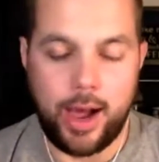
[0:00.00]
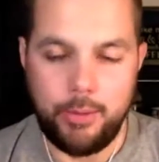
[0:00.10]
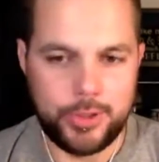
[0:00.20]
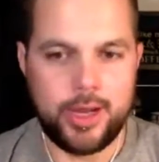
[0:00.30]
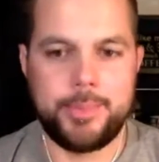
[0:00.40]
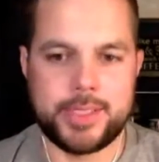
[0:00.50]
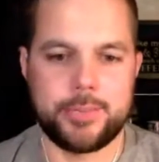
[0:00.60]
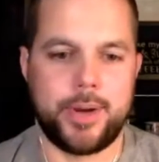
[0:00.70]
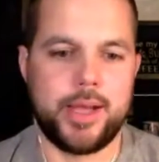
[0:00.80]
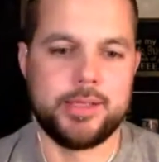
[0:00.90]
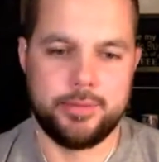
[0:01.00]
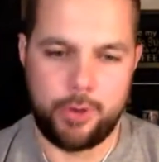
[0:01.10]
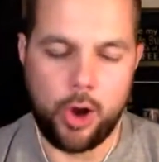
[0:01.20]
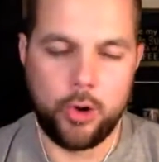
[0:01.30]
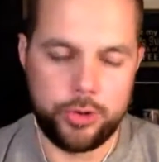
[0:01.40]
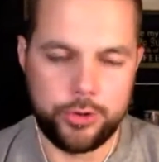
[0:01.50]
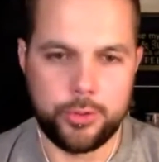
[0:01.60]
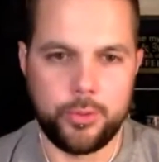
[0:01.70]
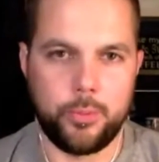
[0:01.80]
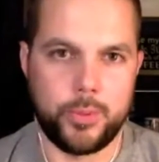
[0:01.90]
would not be surprised if
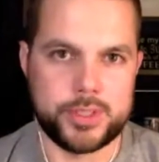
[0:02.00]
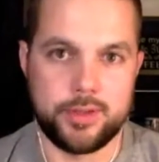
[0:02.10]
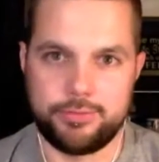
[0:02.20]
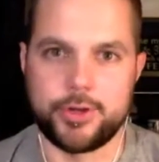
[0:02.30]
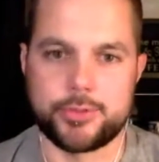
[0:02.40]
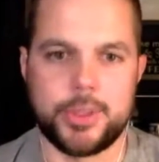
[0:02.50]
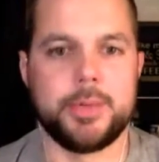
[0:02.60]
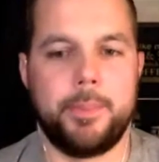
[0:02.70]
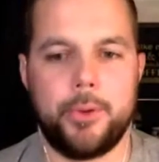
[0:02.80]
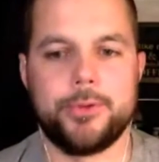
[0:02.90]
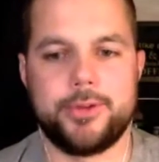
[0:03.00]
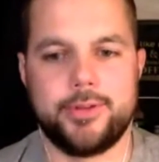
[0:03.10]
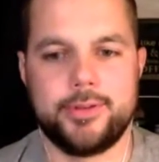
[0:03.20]
OU was the first one to bolt.